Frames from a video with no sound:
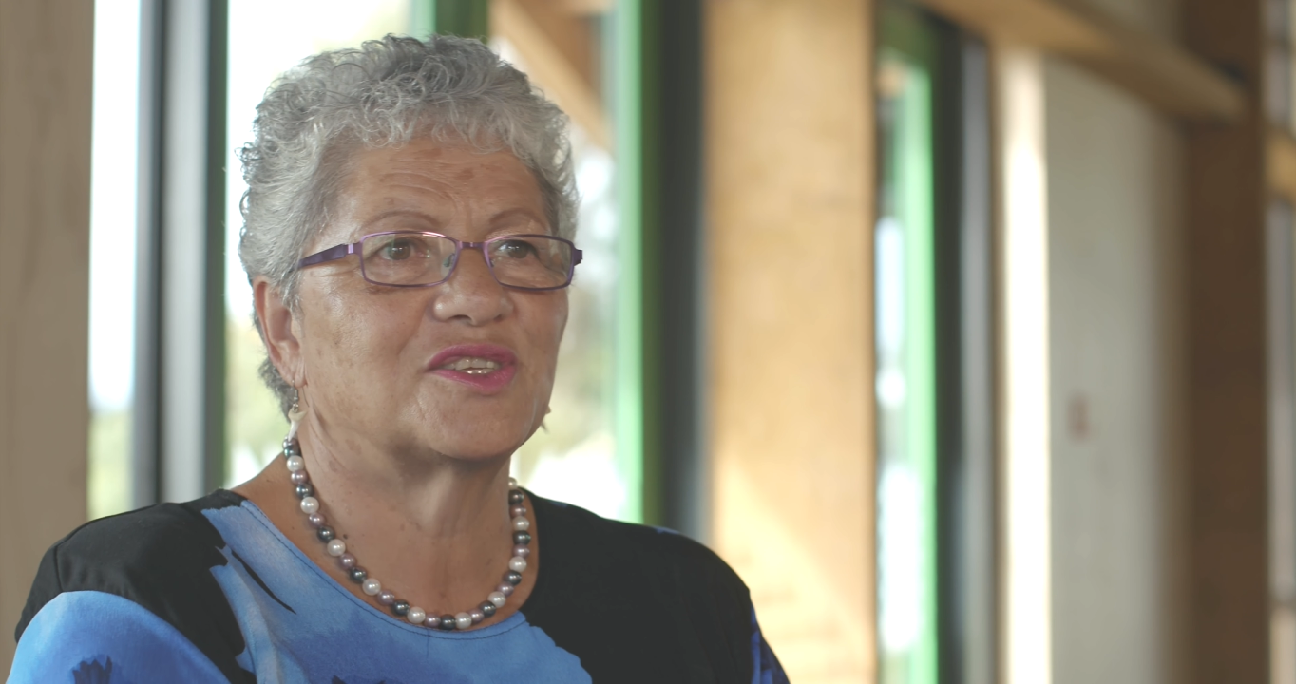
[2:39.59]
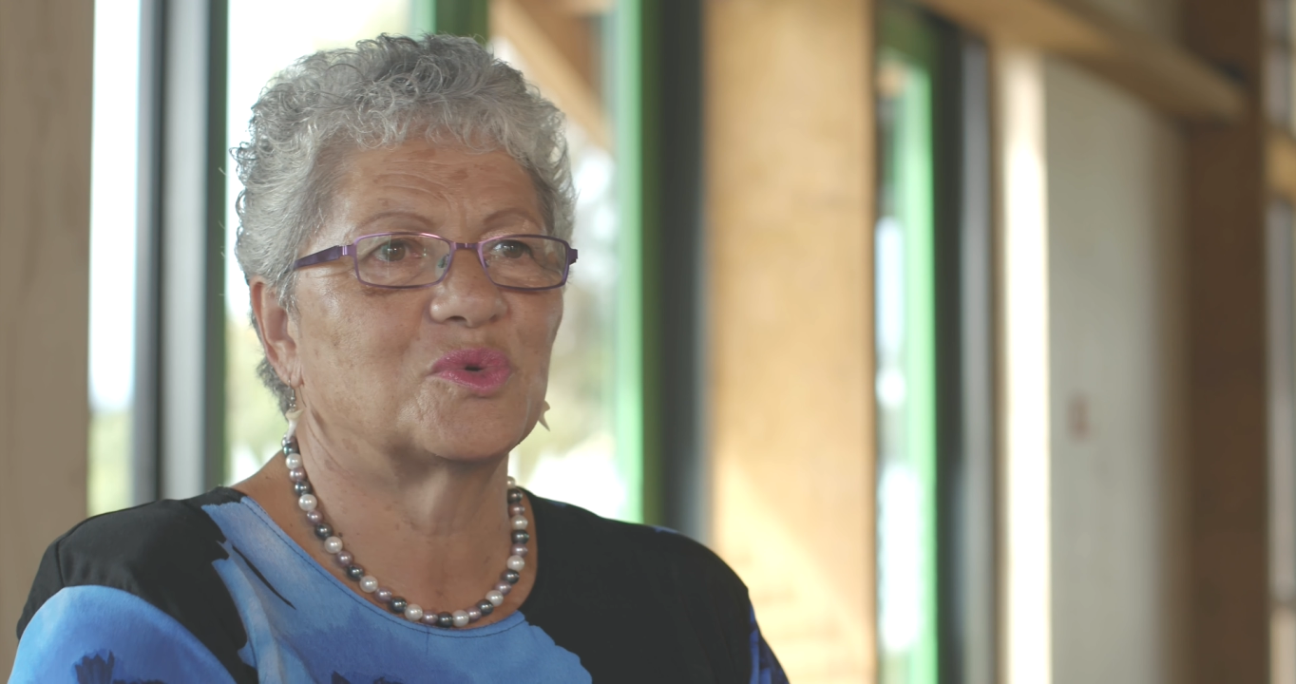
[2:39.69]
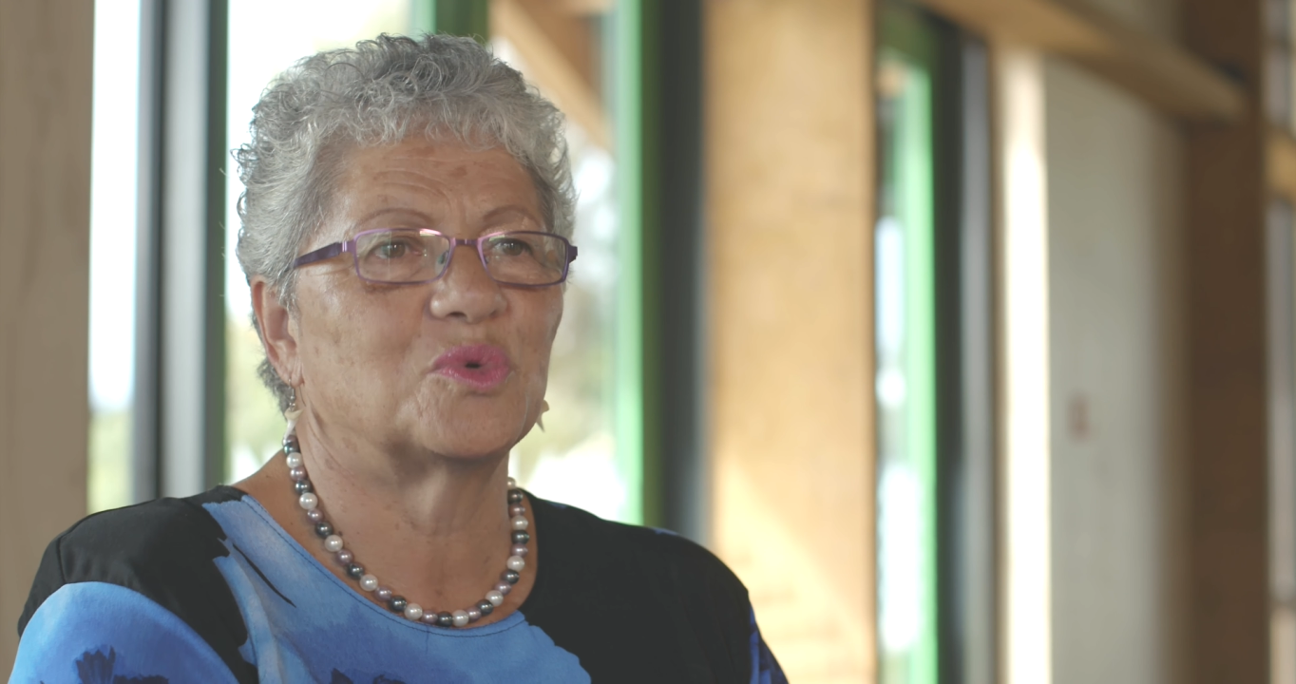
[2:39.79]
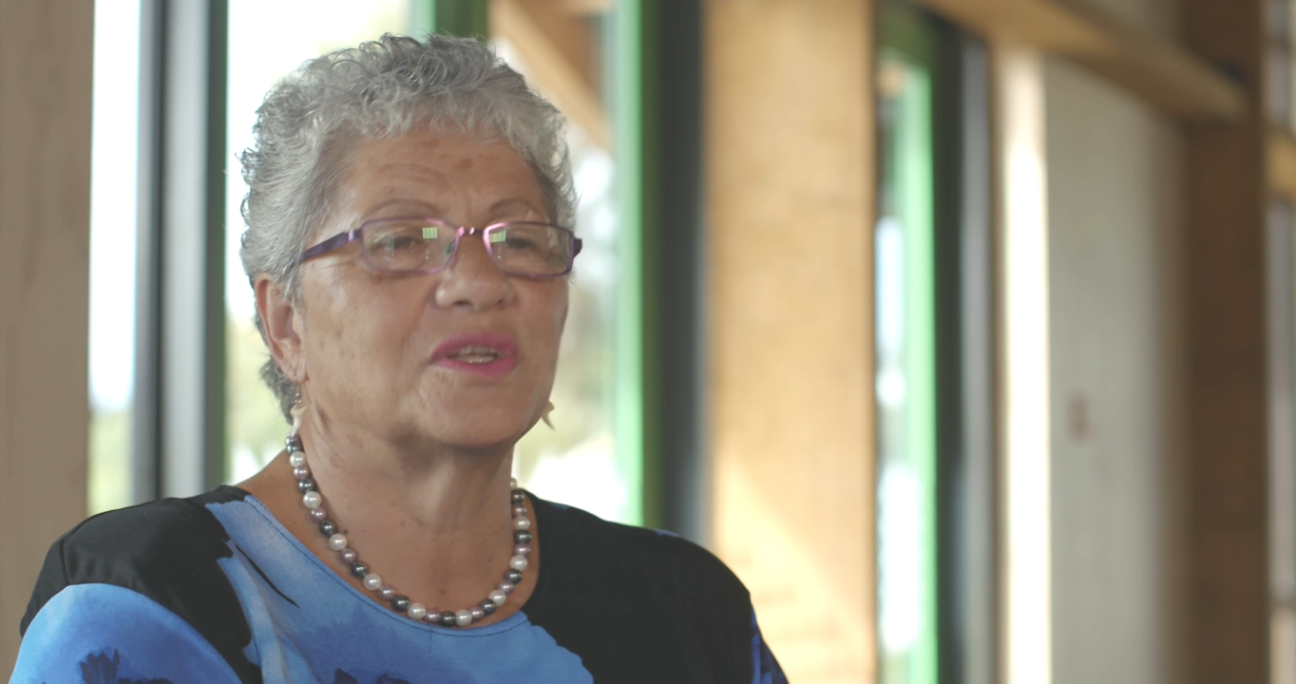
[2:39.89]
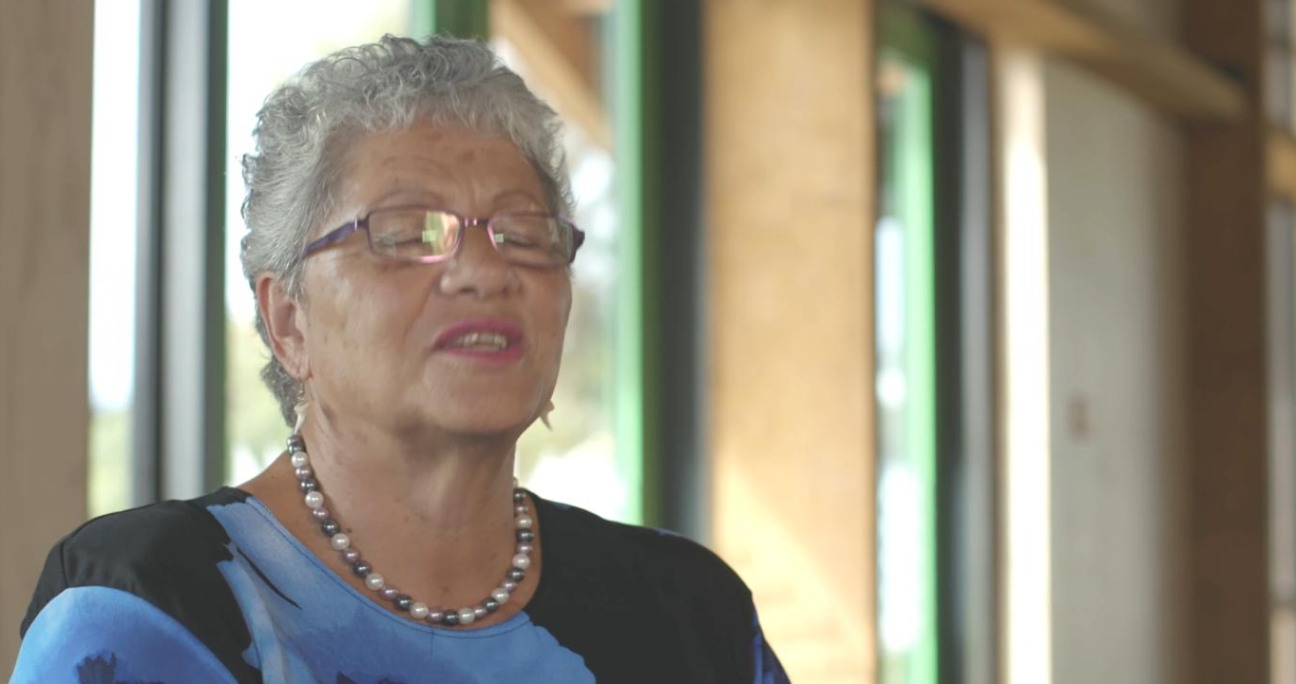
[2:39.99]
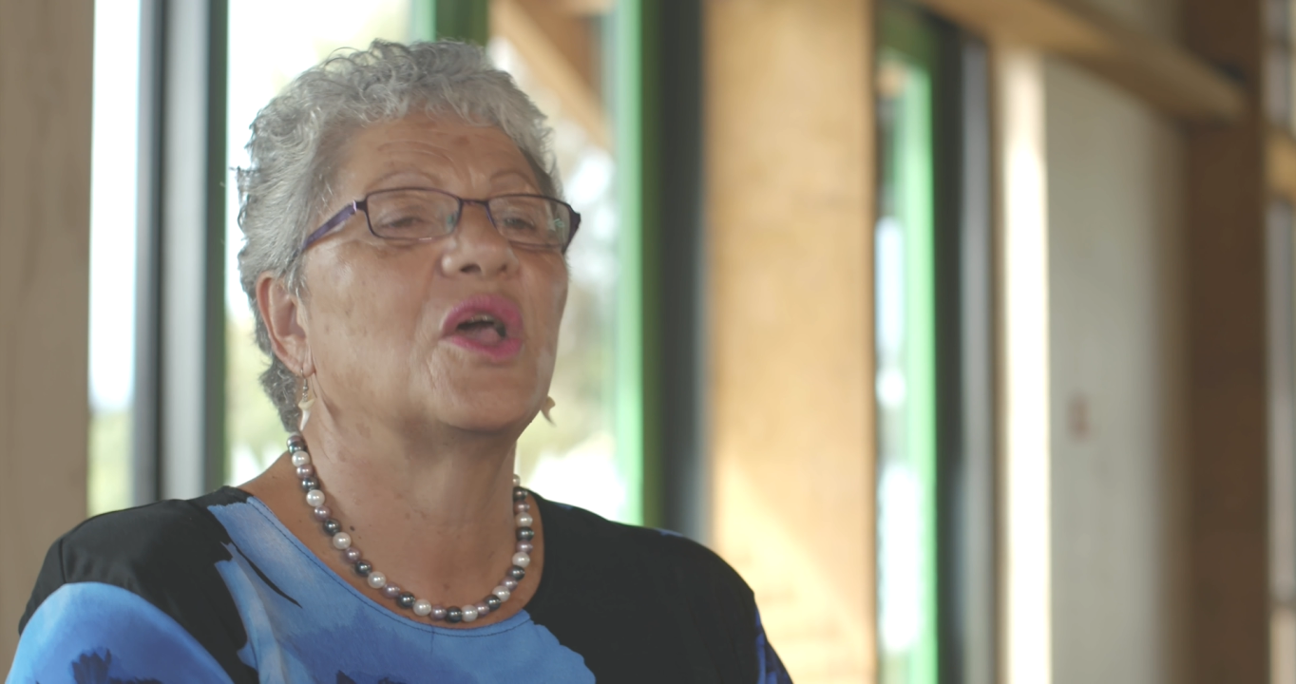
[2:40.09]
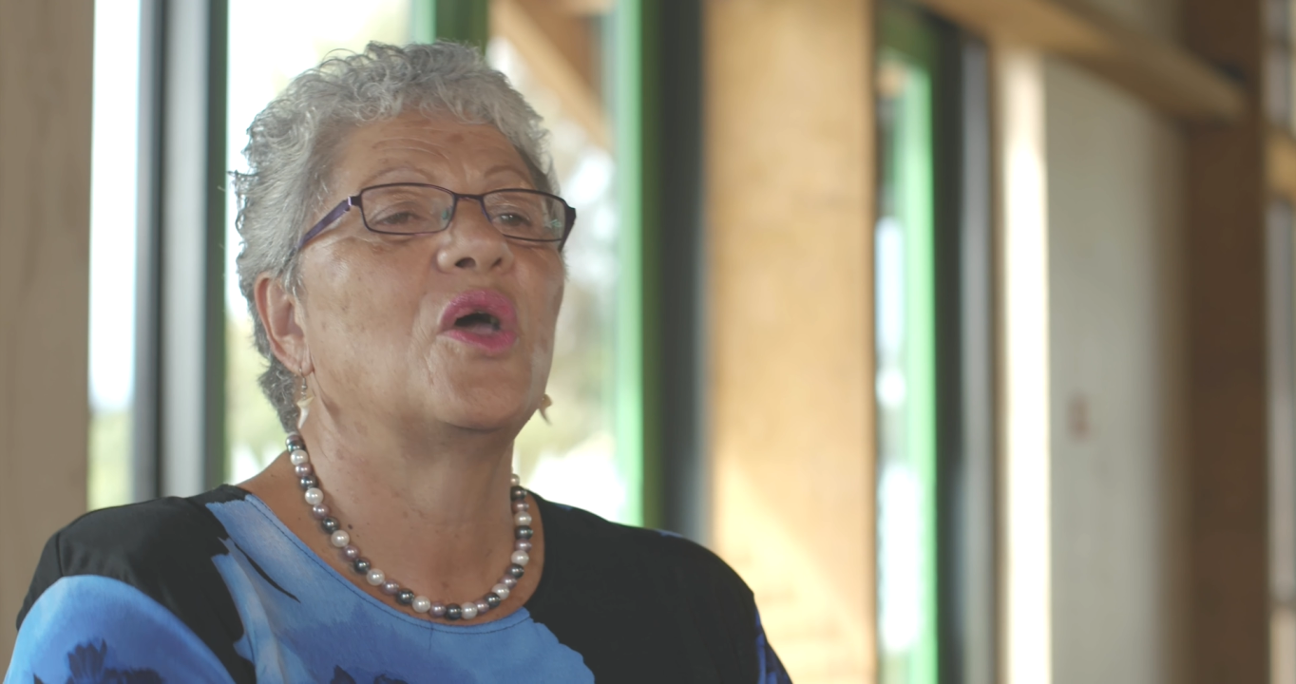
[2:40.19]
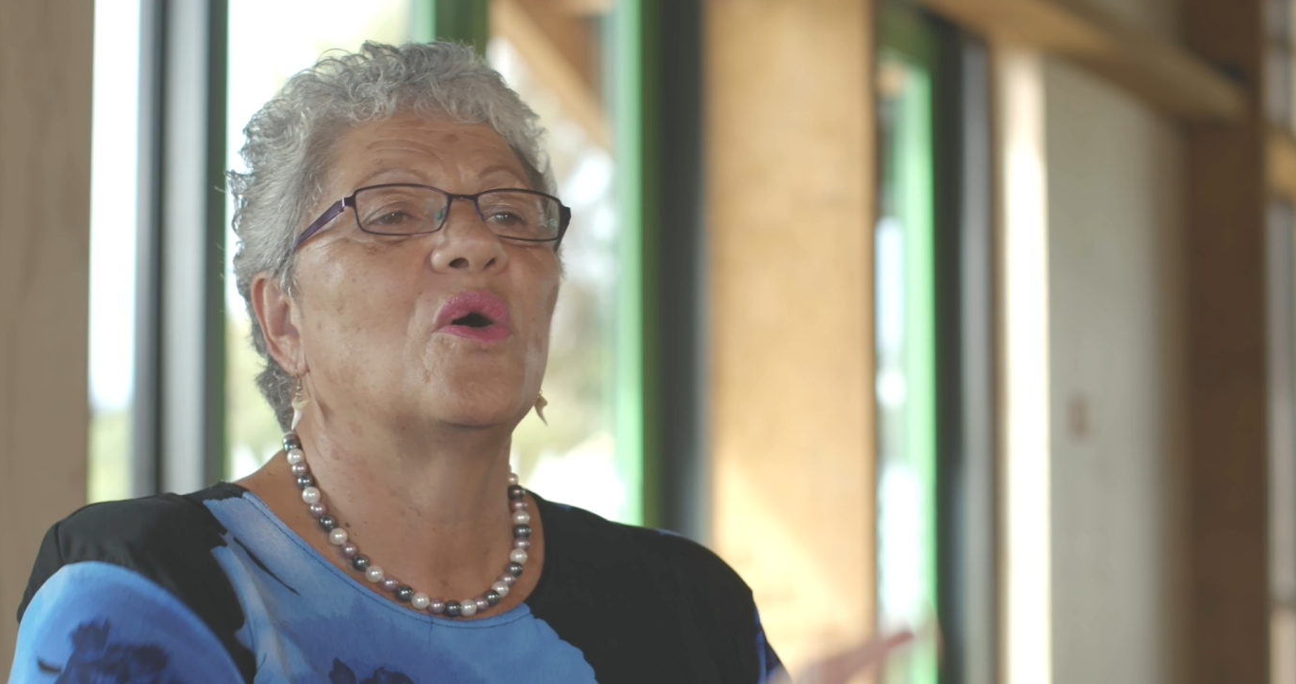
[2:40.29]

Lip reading: sorted,